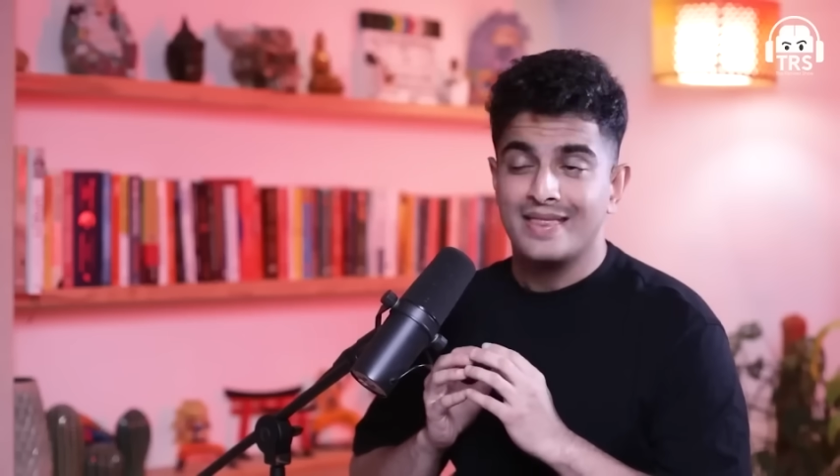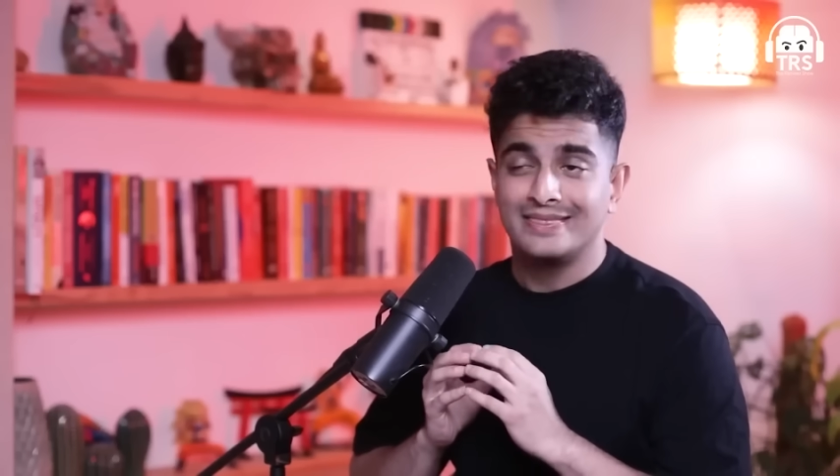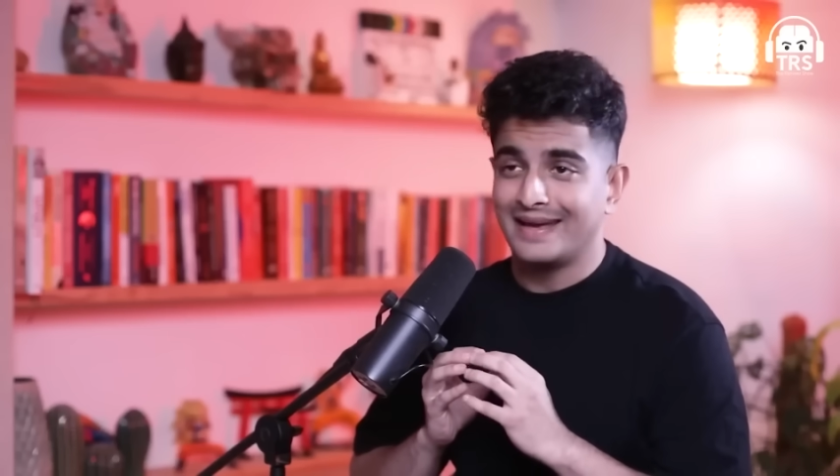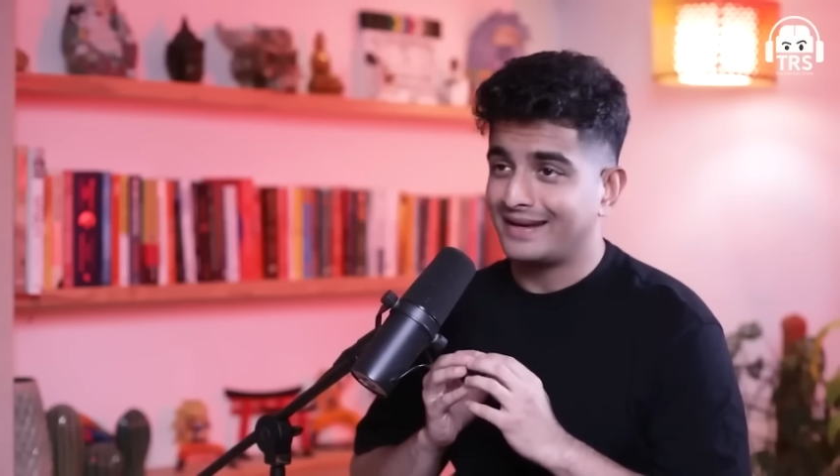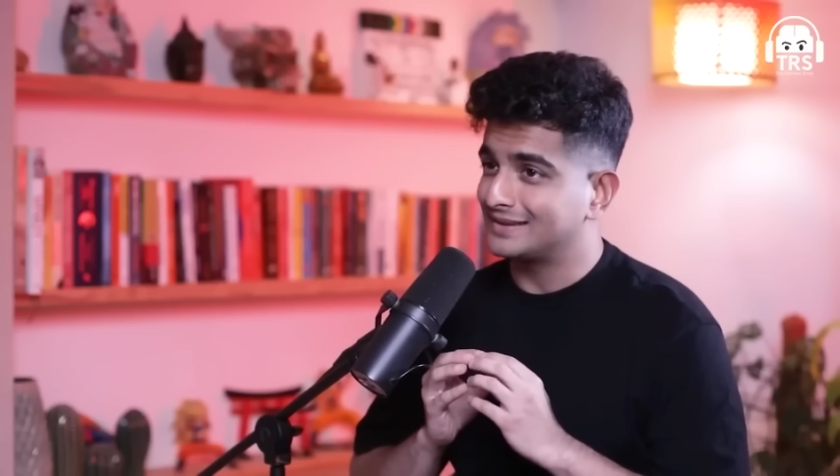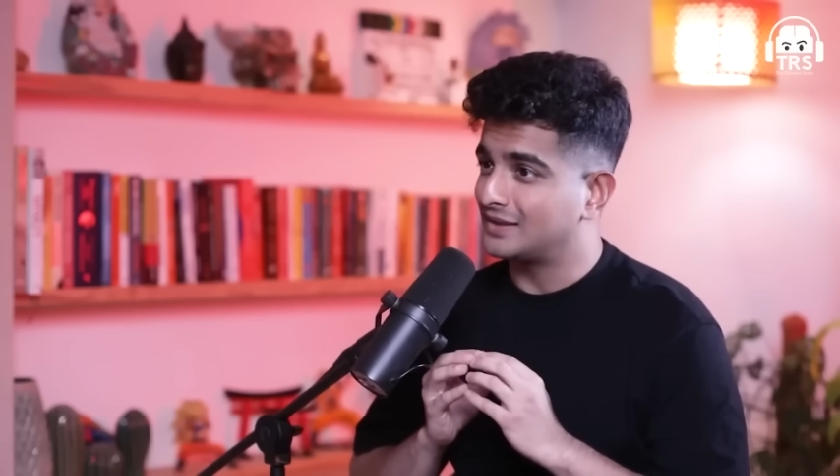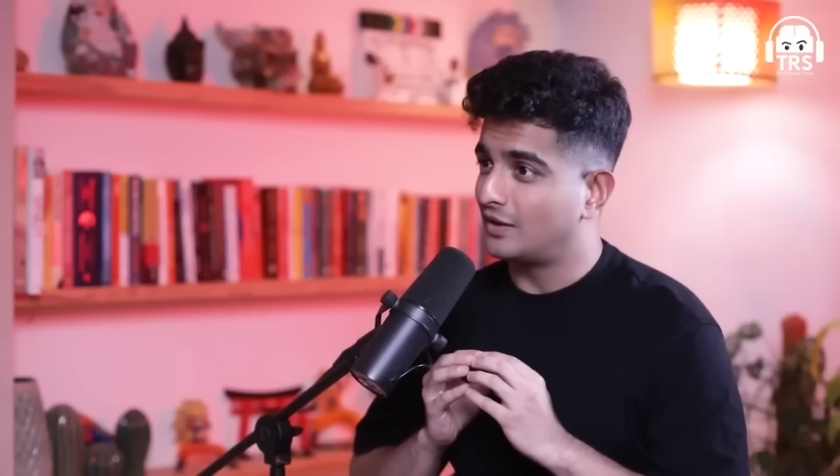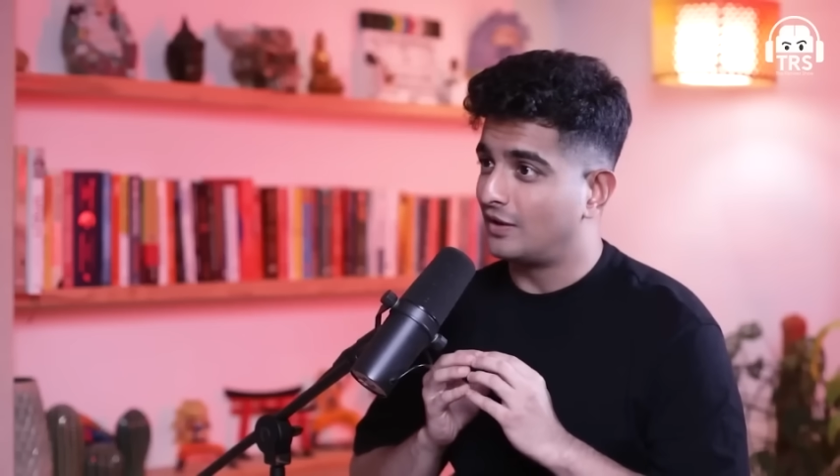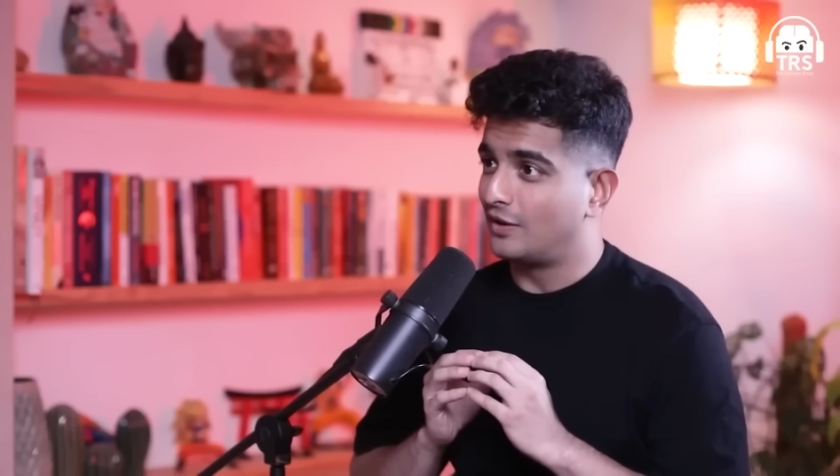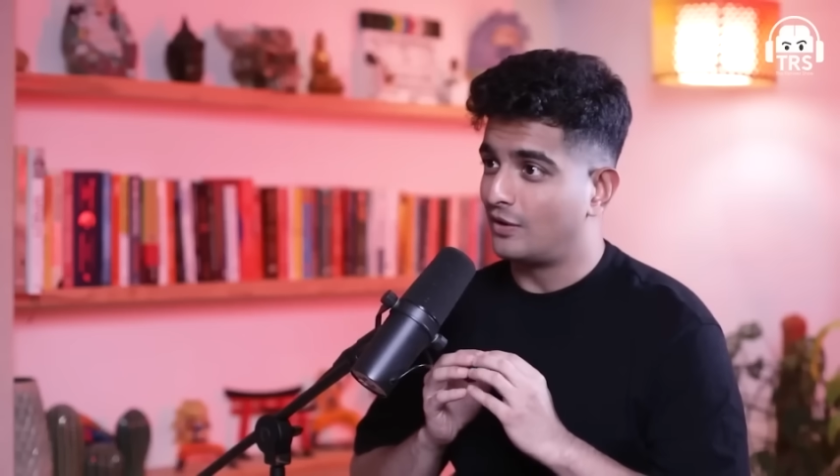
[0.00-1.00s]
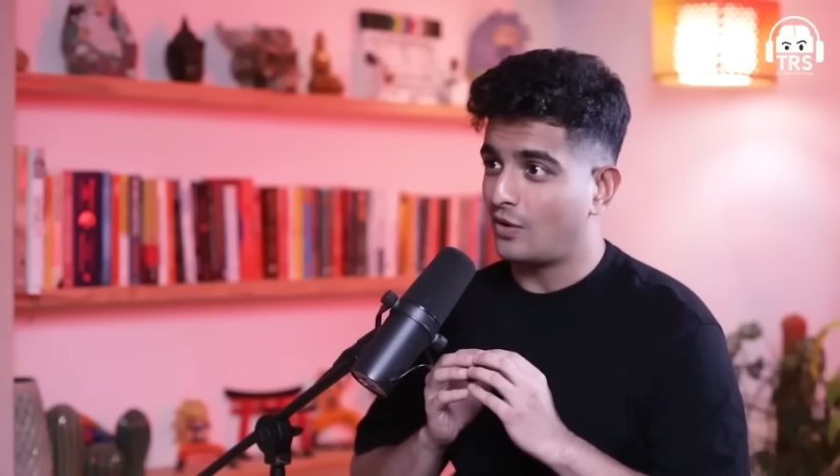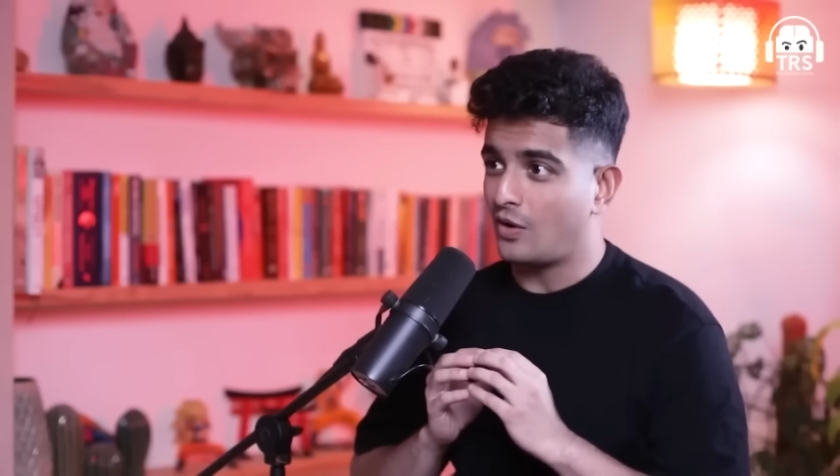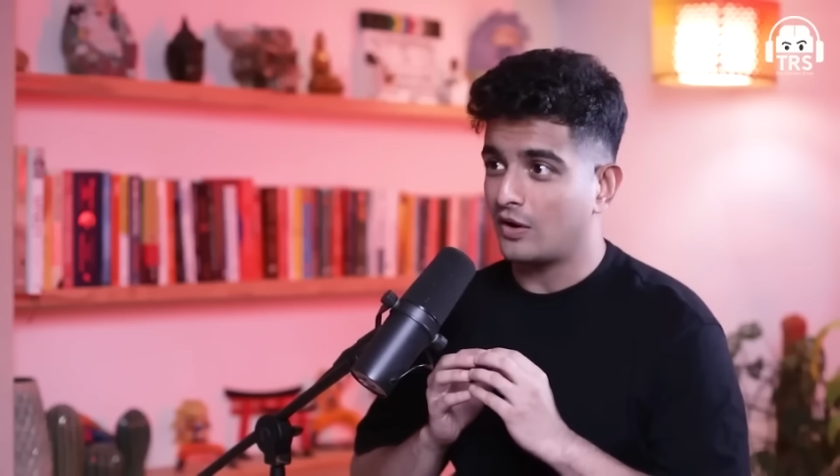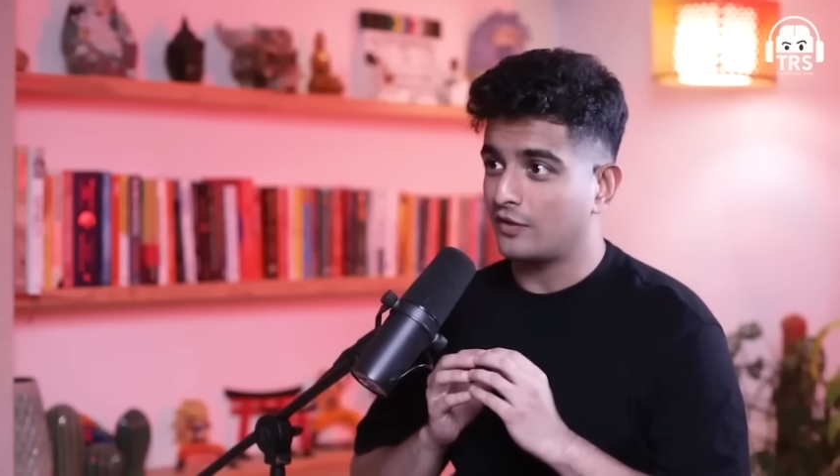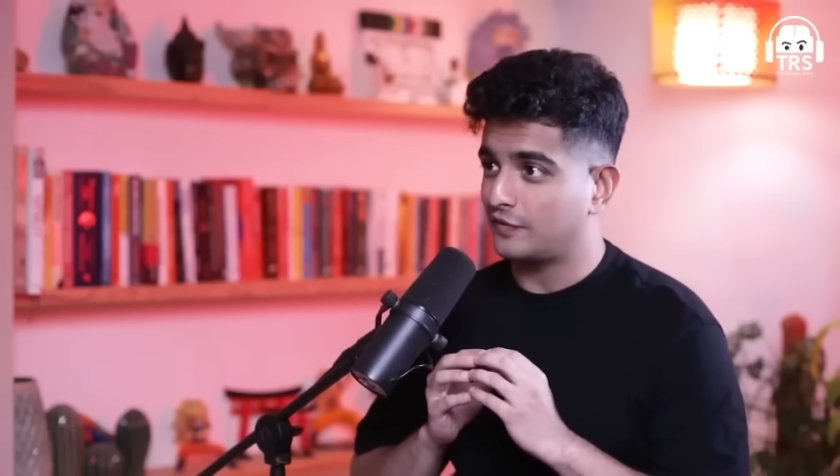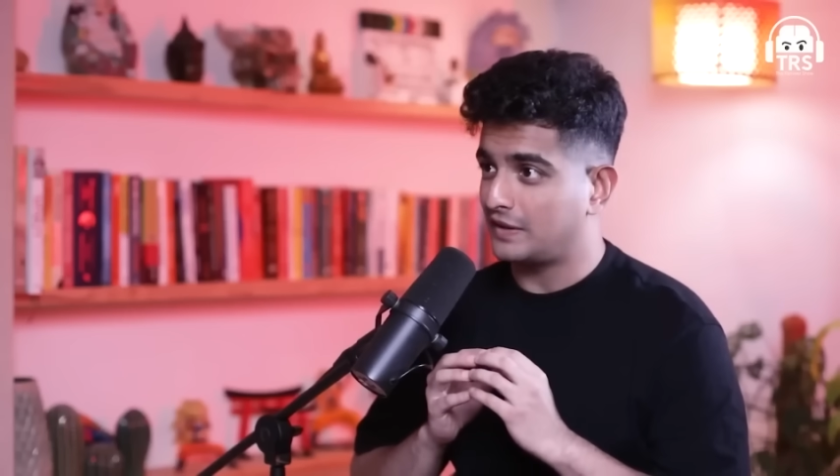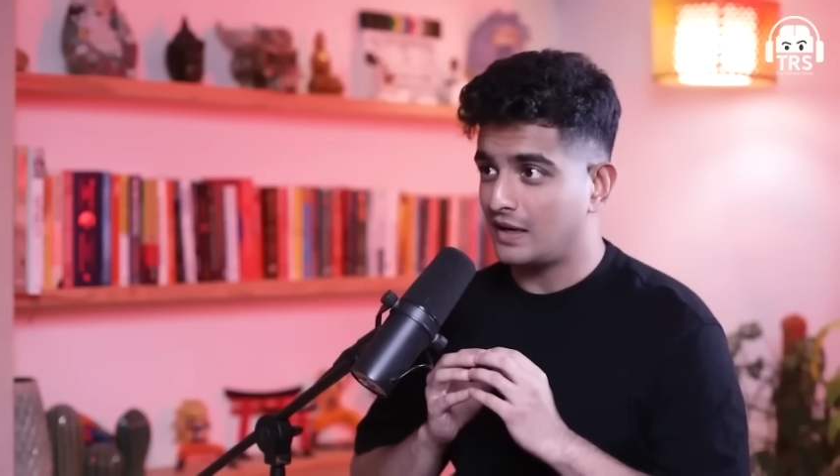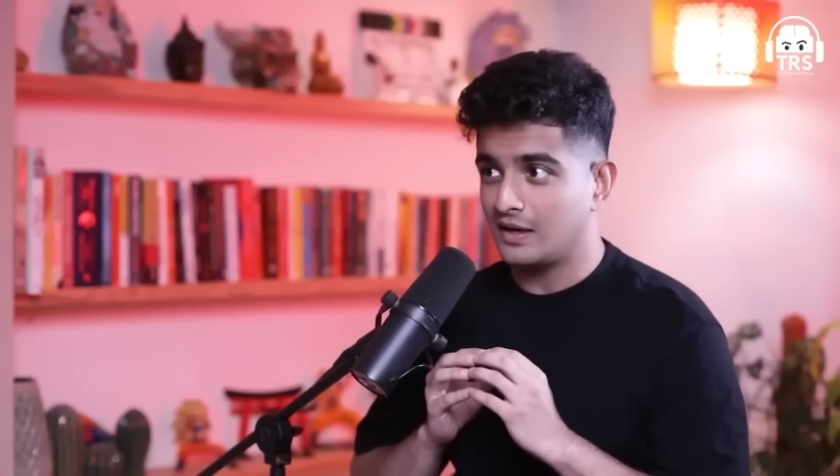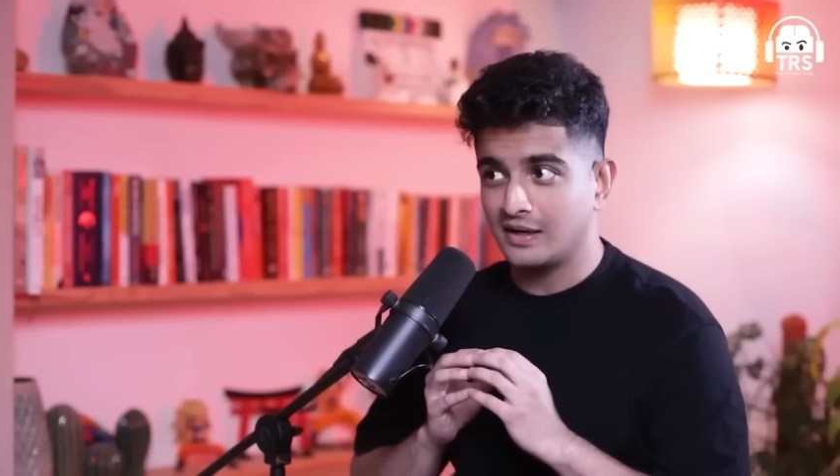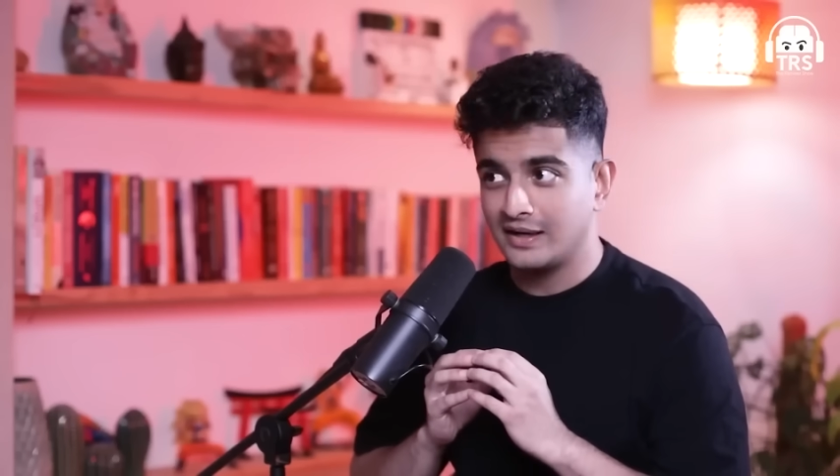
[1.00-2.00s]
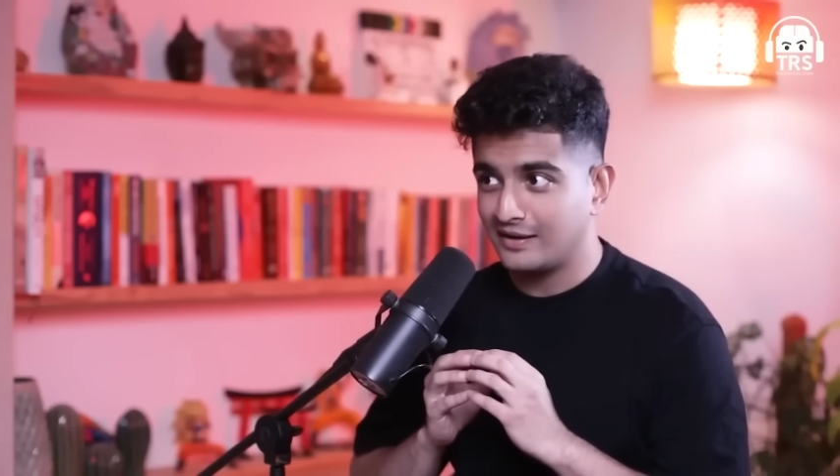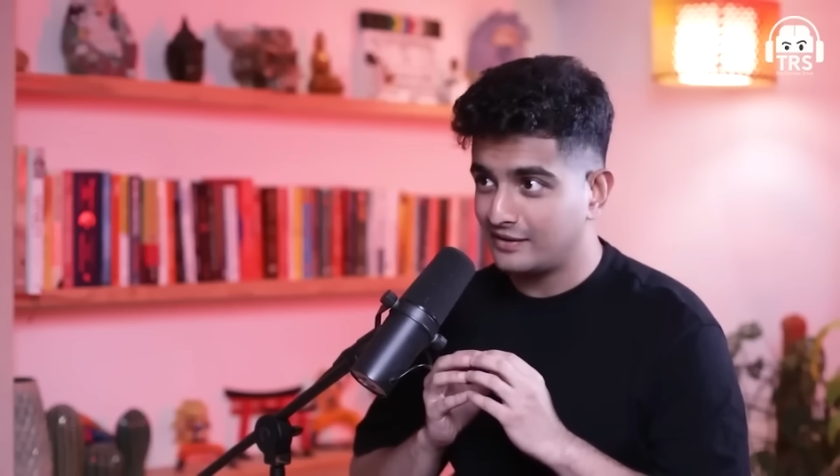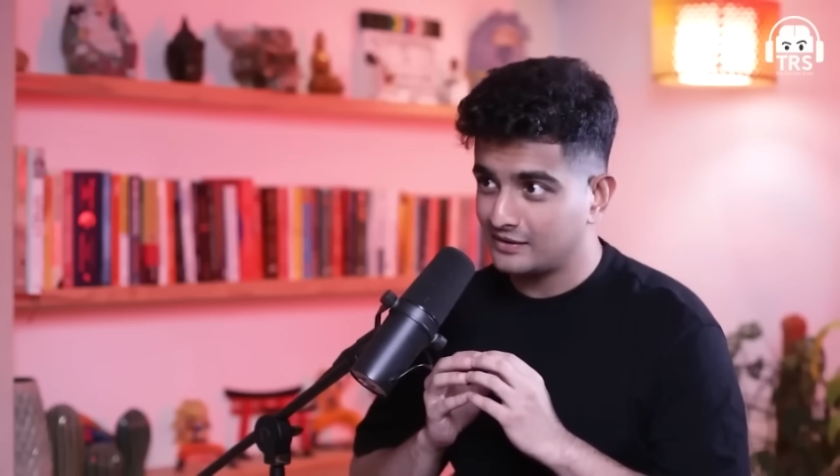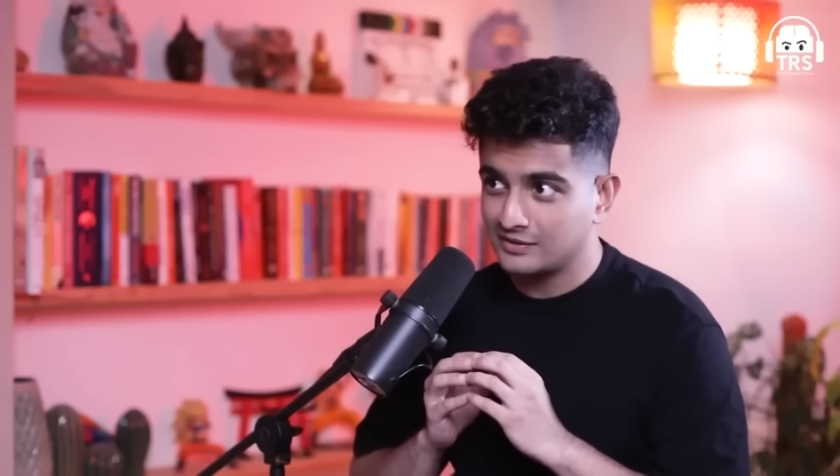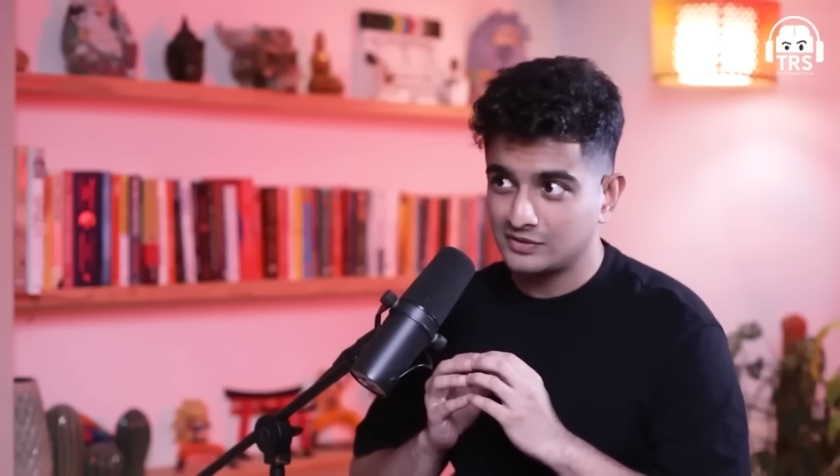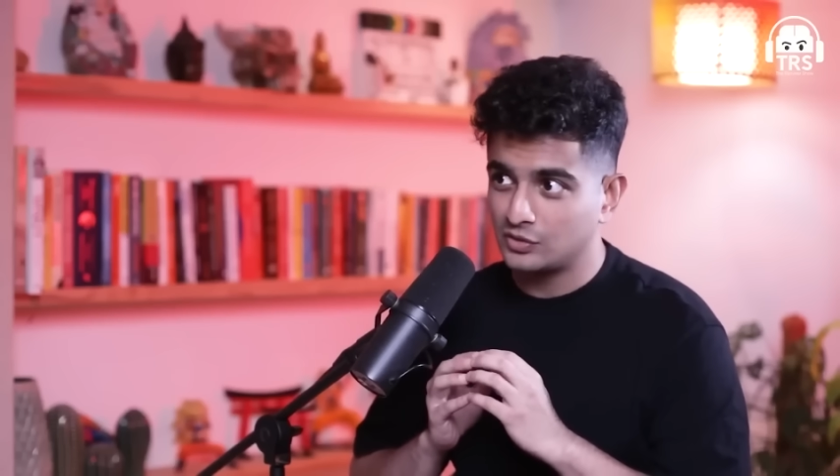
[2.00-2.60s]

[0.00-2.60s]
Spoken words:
there is a lot of young Indians